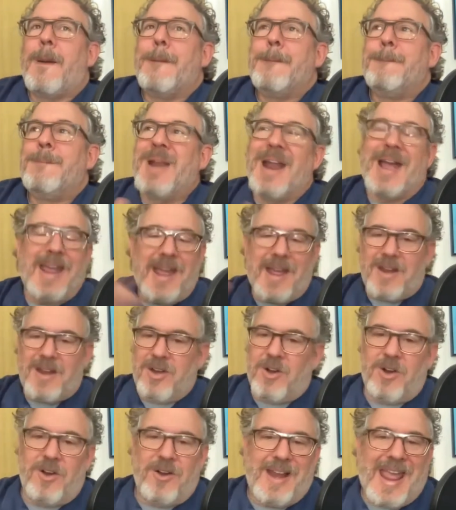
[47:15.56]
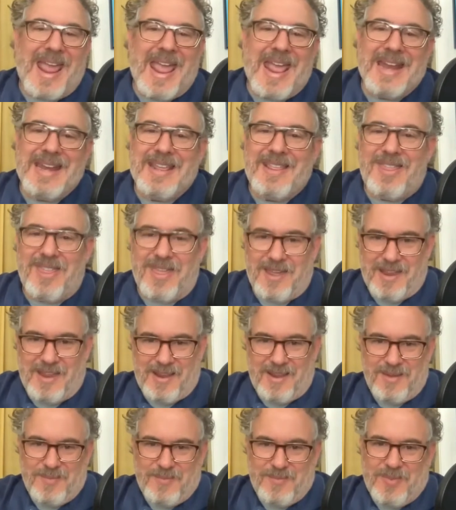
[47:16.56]
But I hadn't heard anything
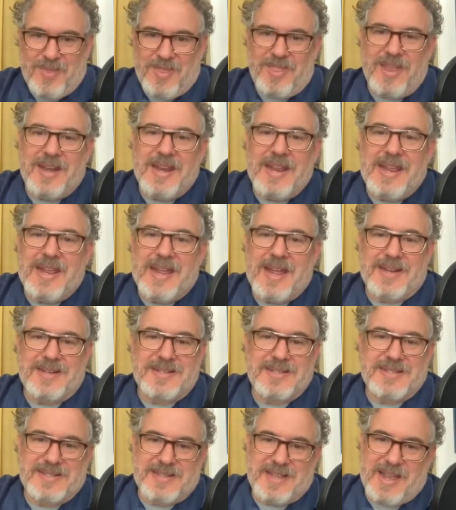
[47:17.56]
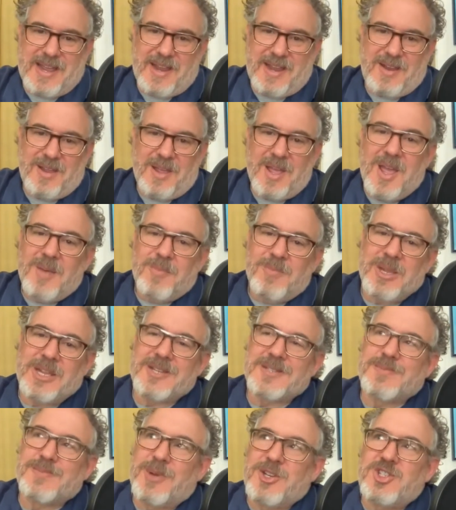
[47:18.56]
that he had to say,
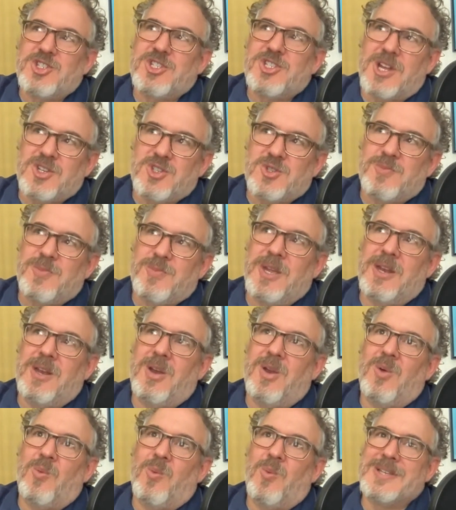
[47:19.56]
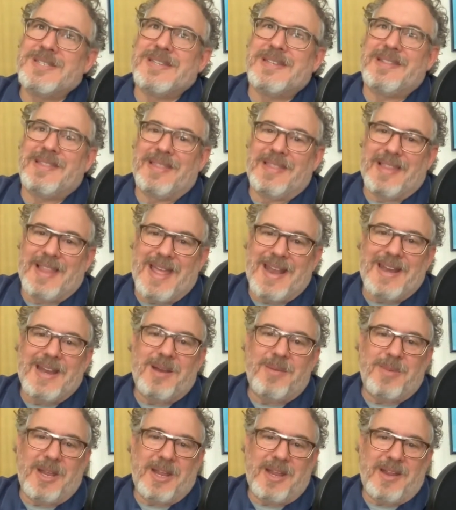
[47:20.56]
because my judgment wasn't
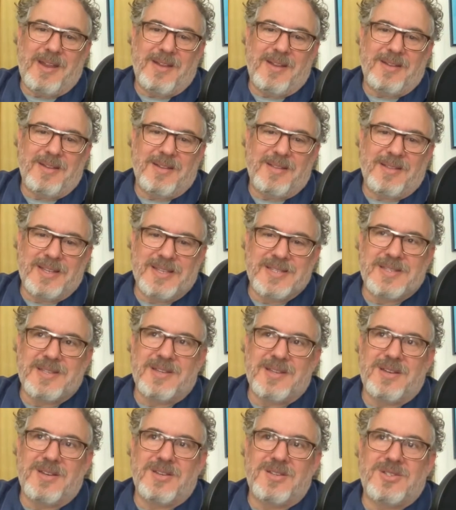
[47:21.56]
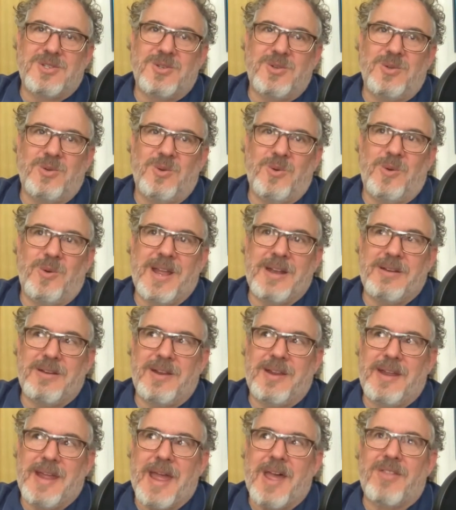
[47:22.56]
letting me listen to and
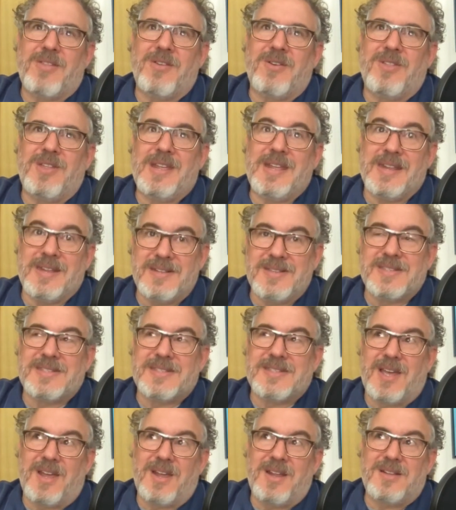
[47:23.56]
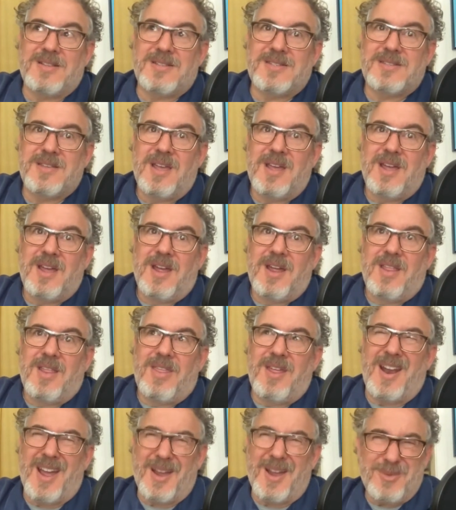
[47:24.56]
gather the insights
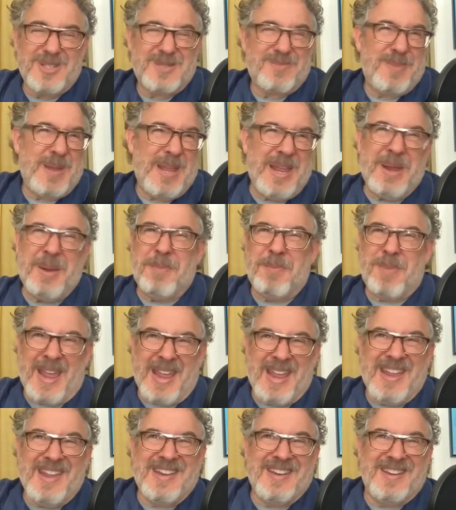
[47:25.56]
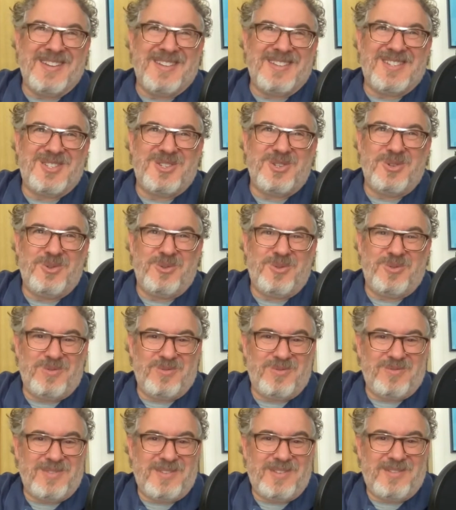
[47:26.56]
that I was being paid to
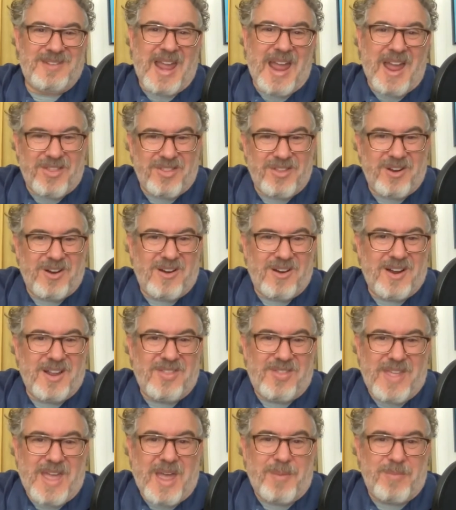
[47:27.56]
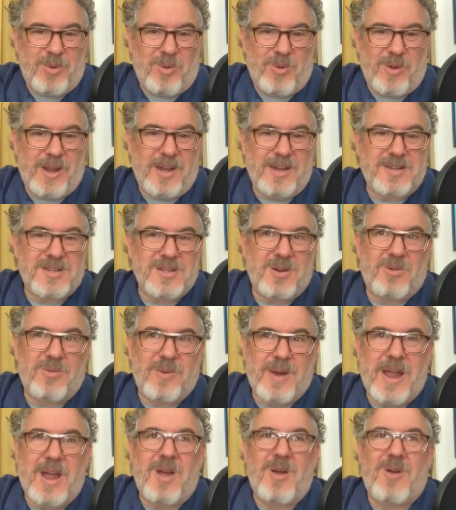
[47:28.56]
gather at that point
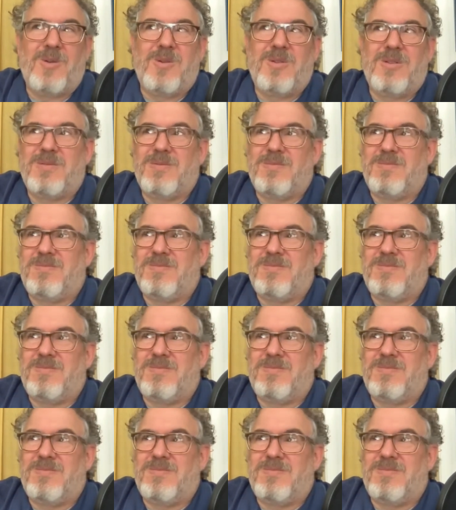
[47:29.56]
around,